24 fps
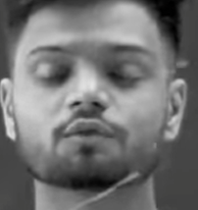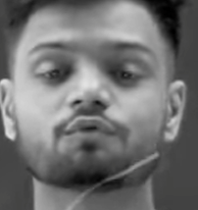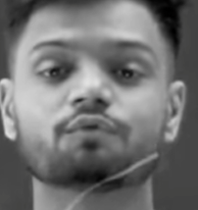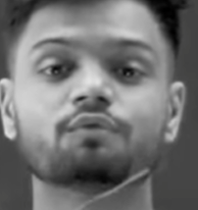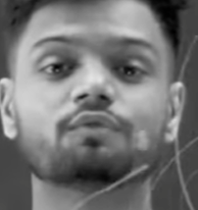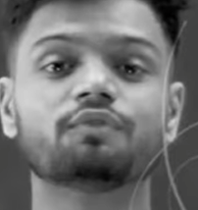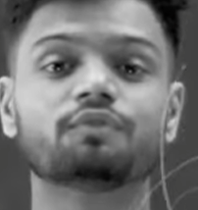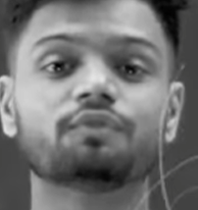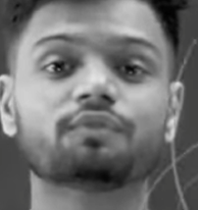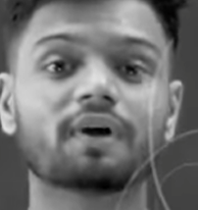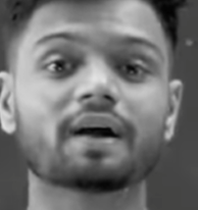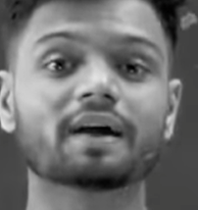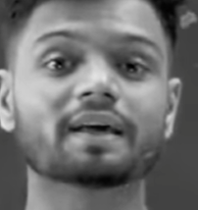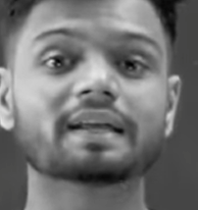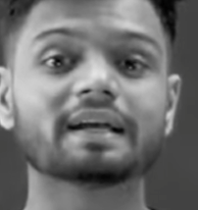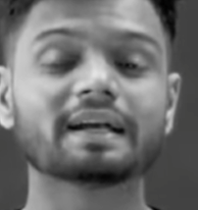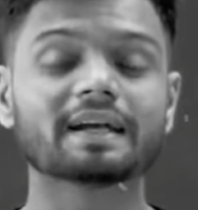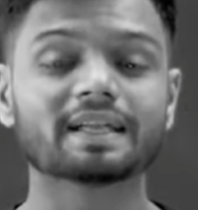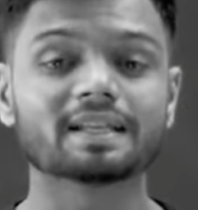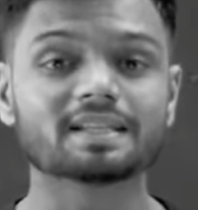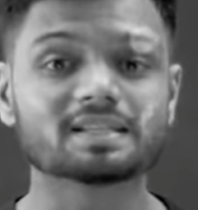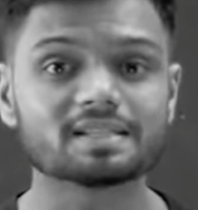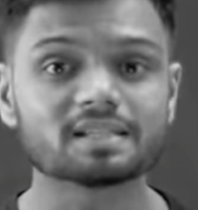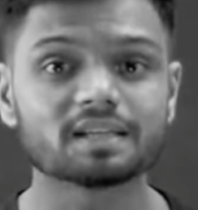if I
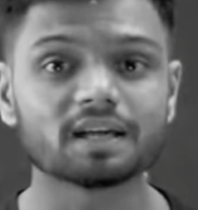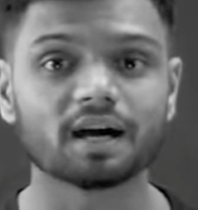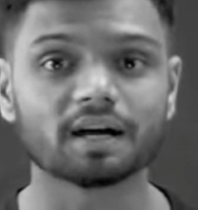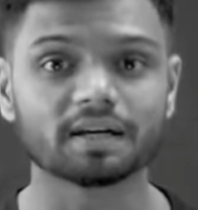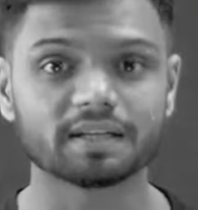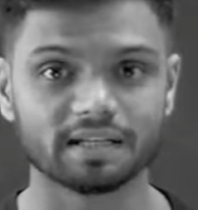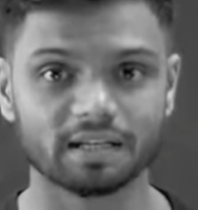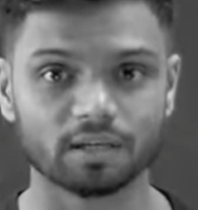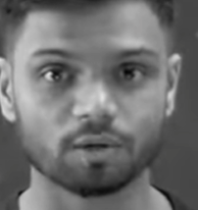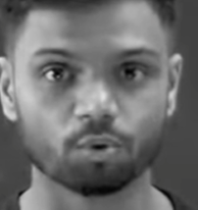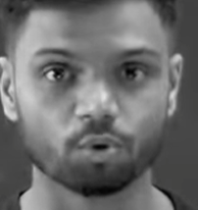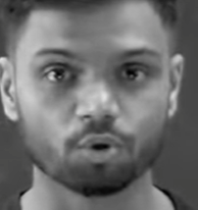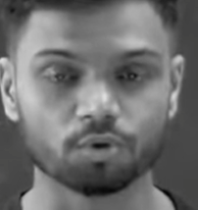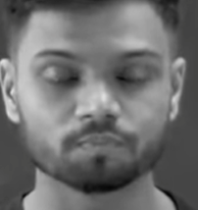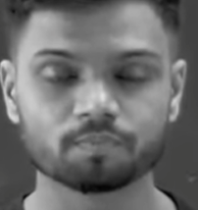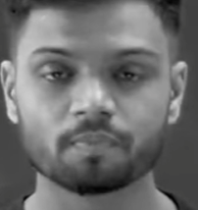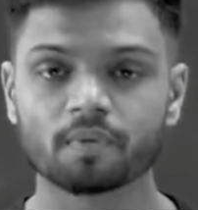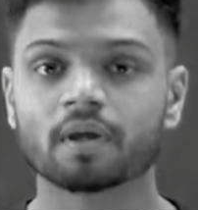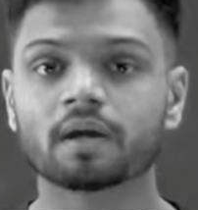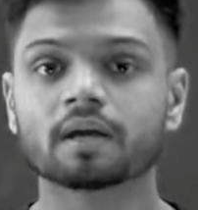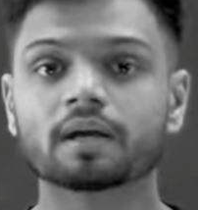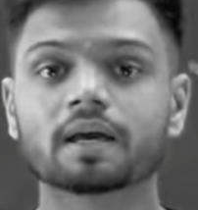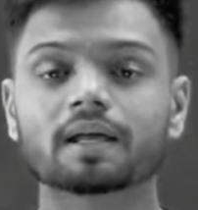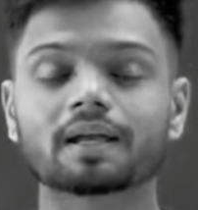read NCERT alone,
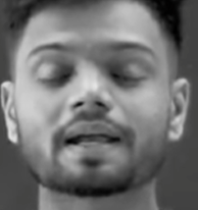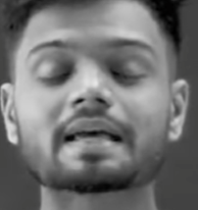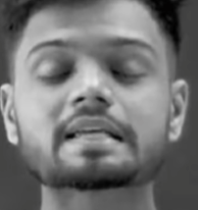can